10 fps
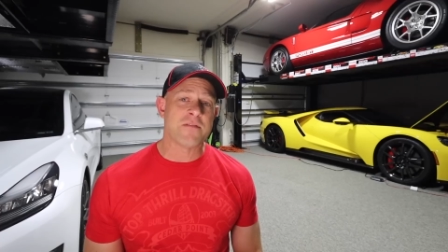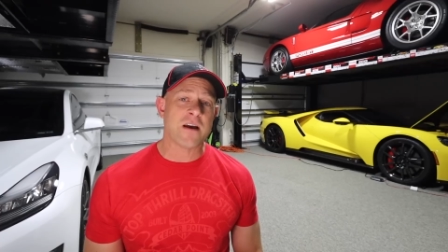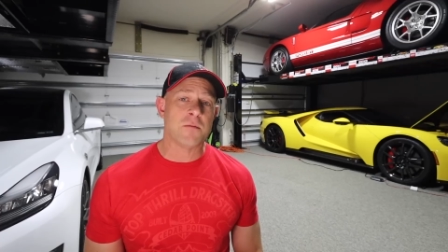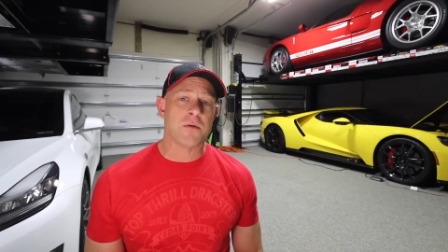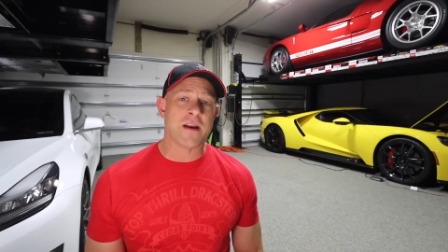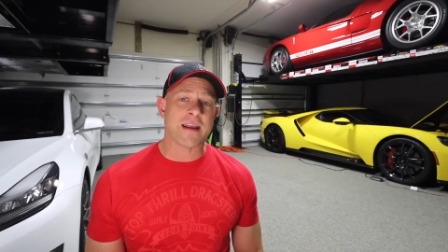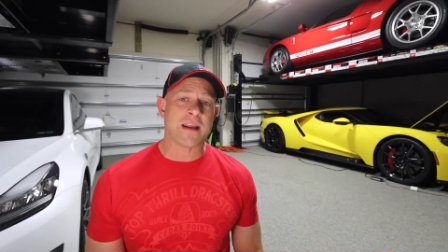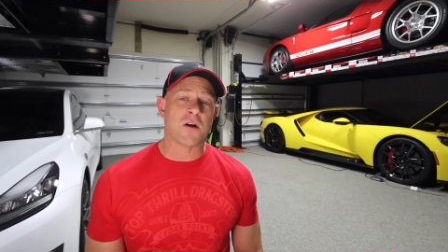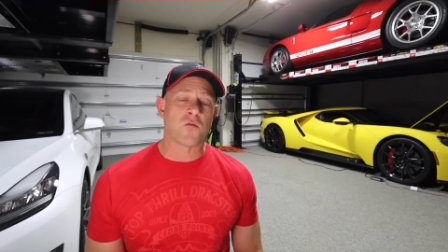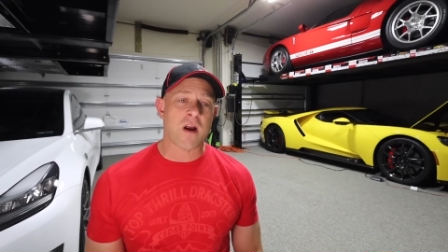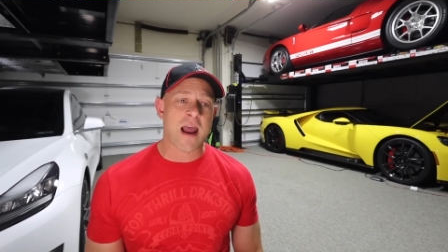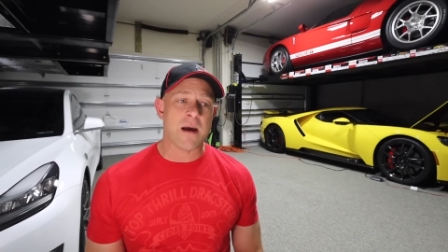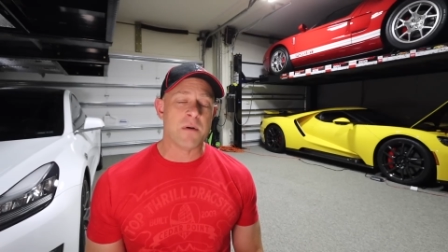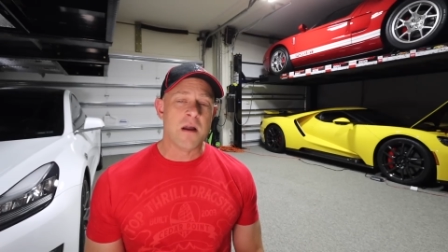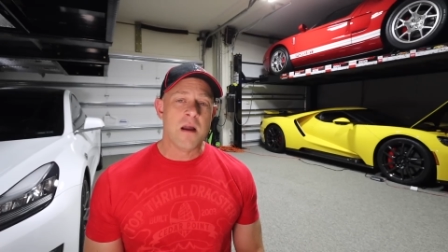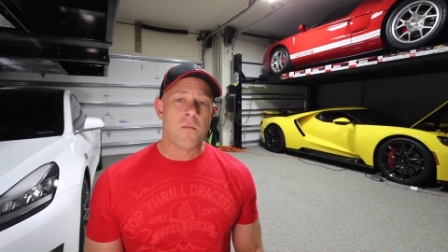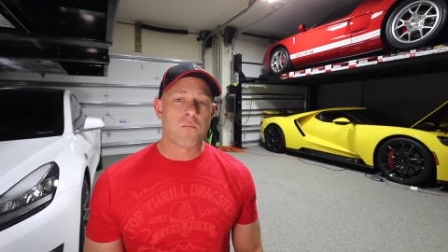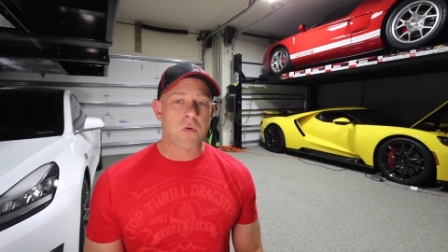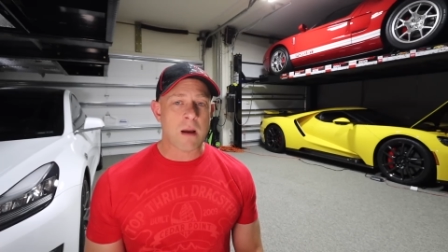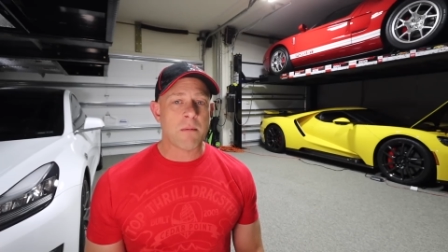available and I can grab
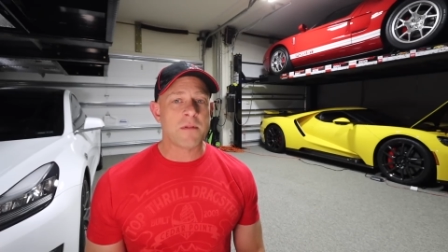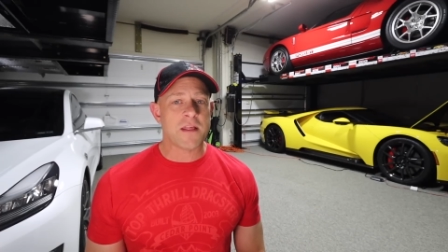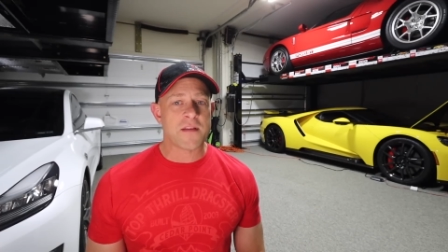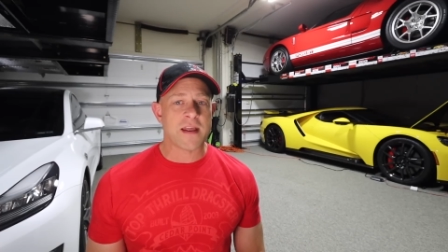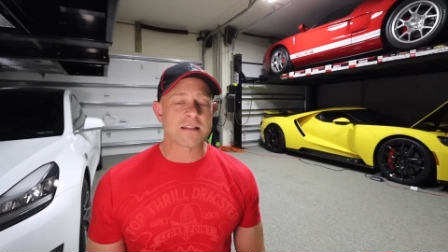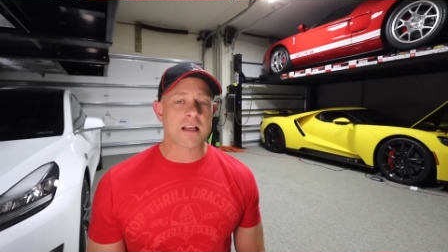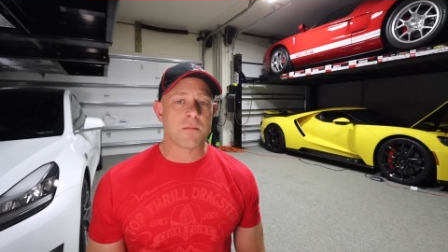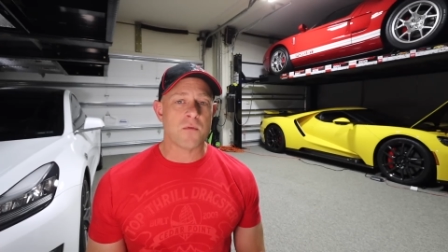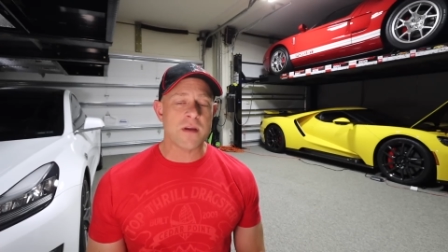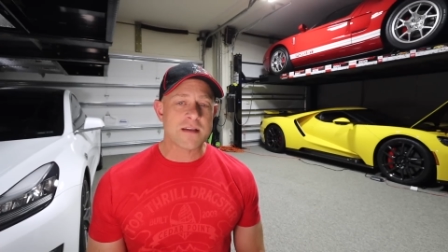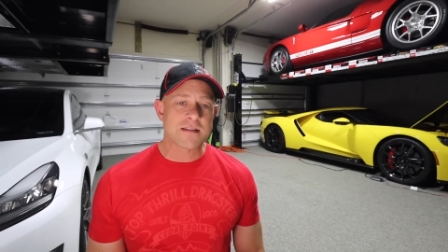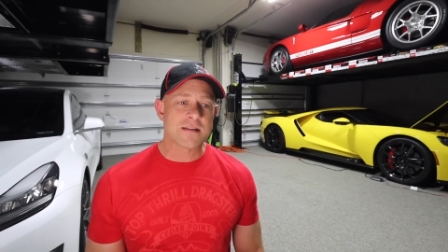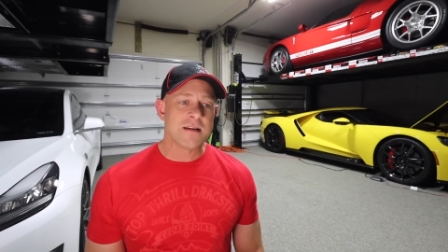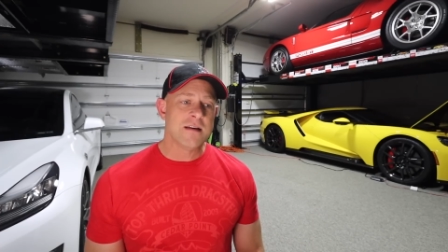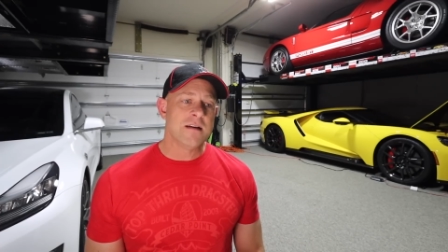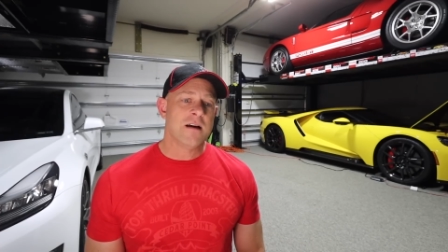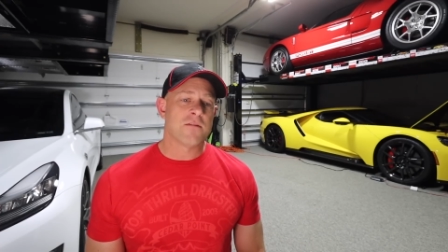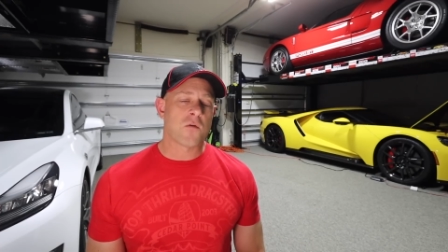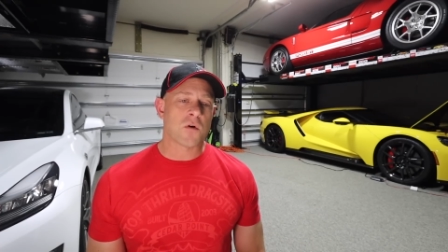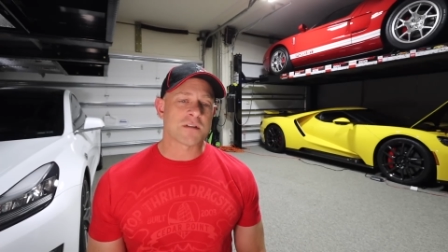probably in the next couple weeks.
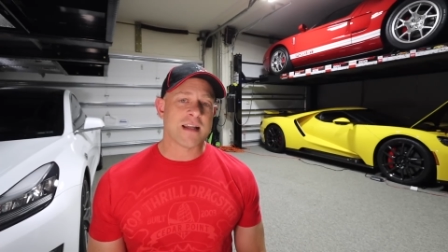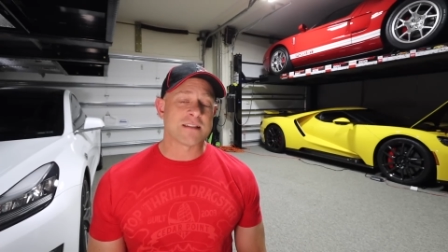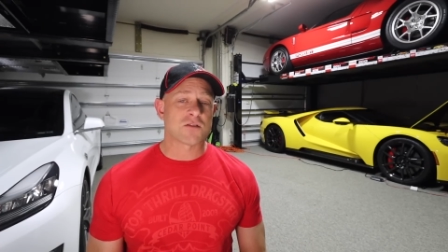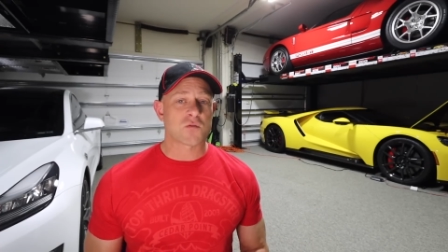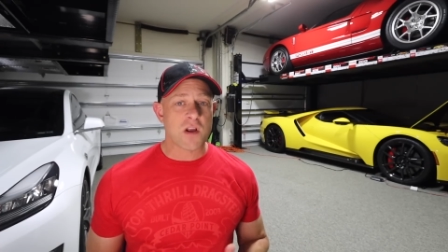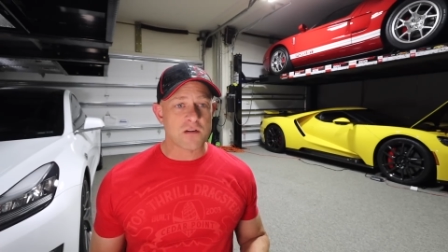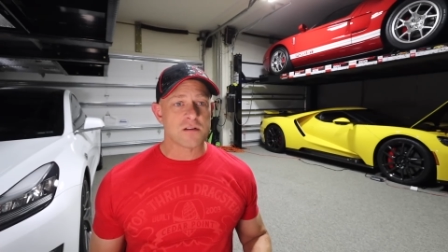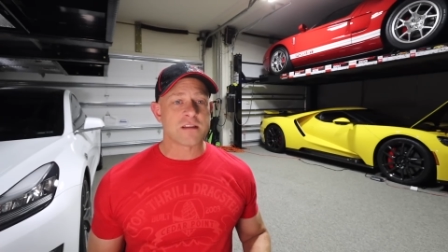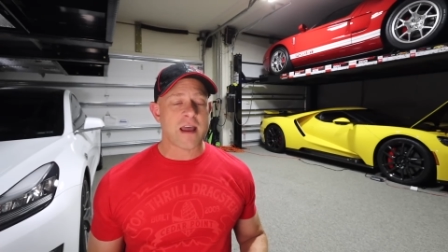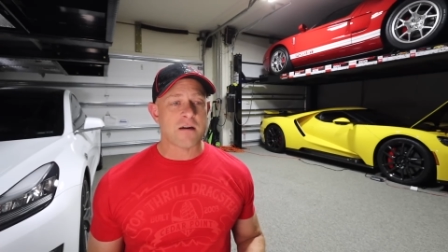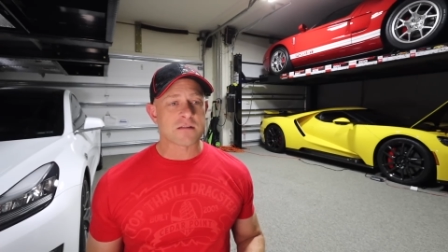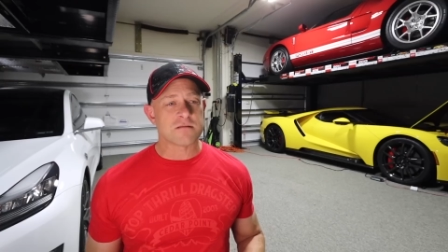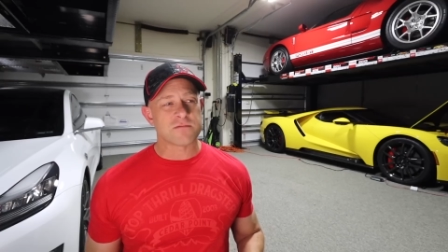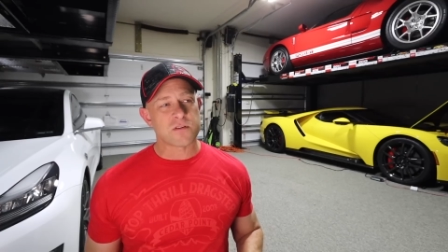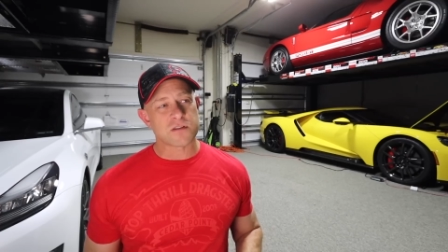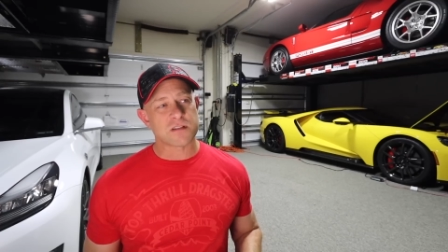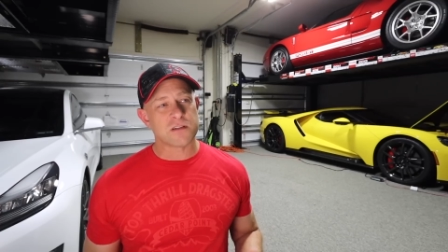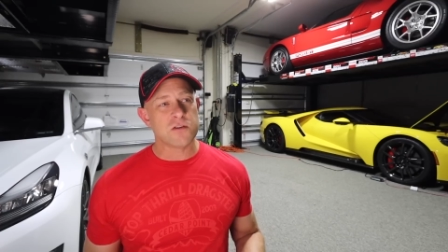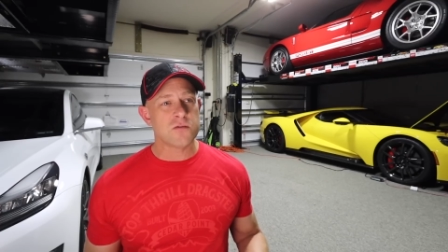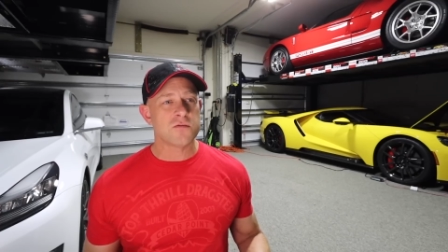Of course, that's 300,000 versus
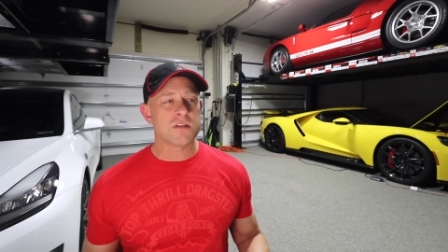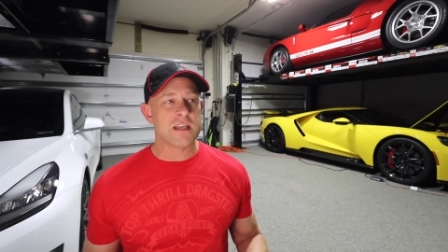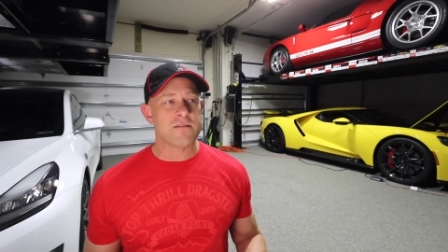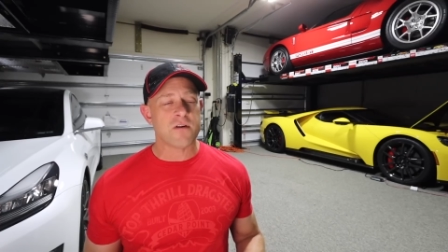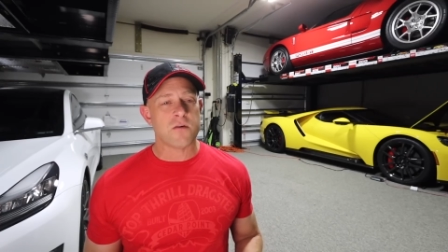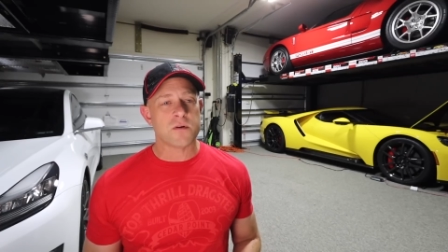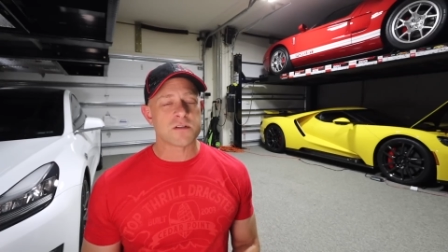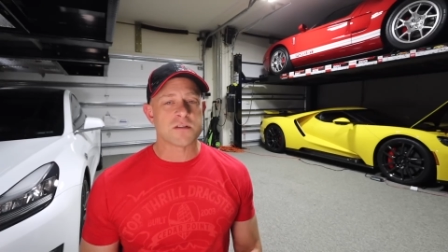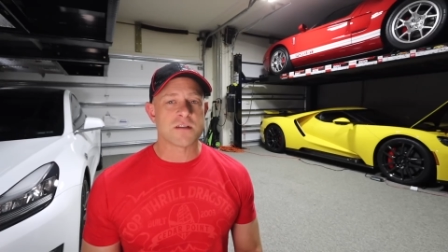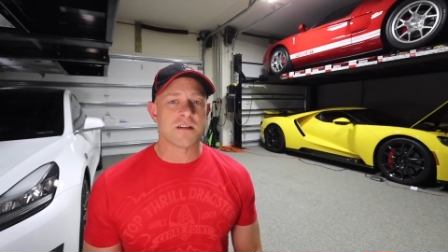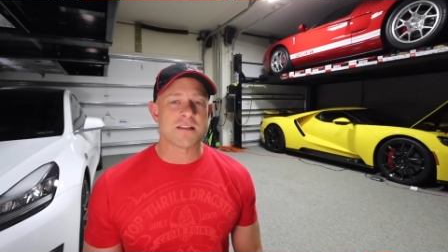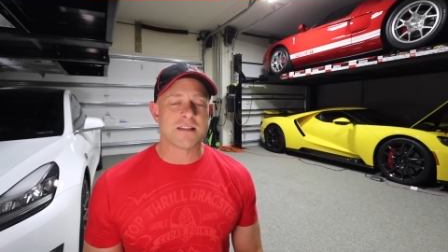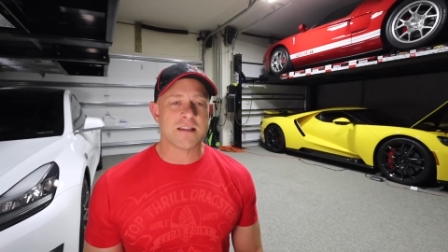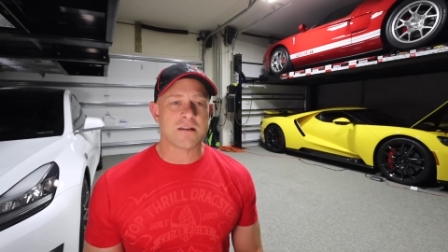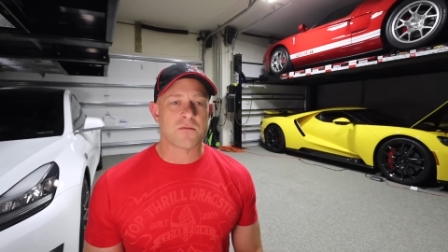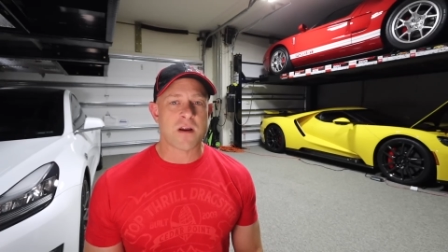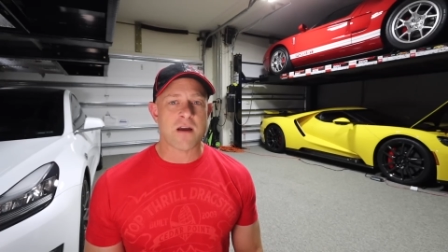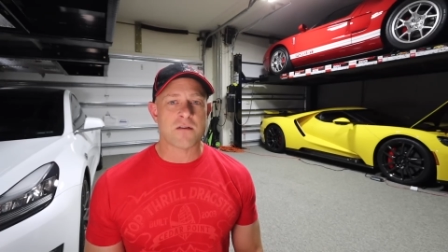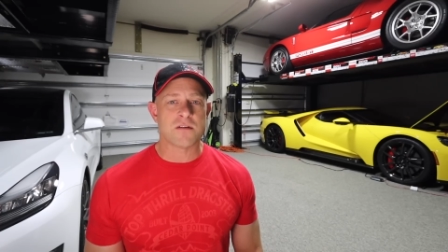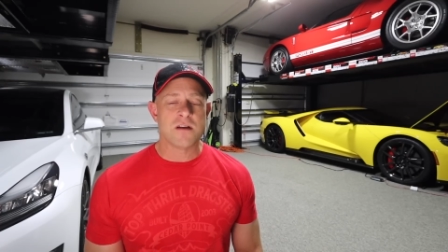a used Evo, which is gonna sit
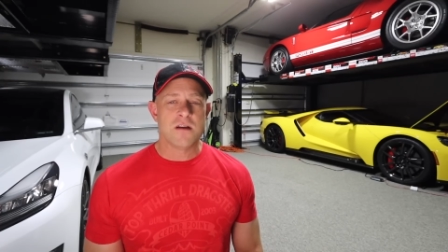around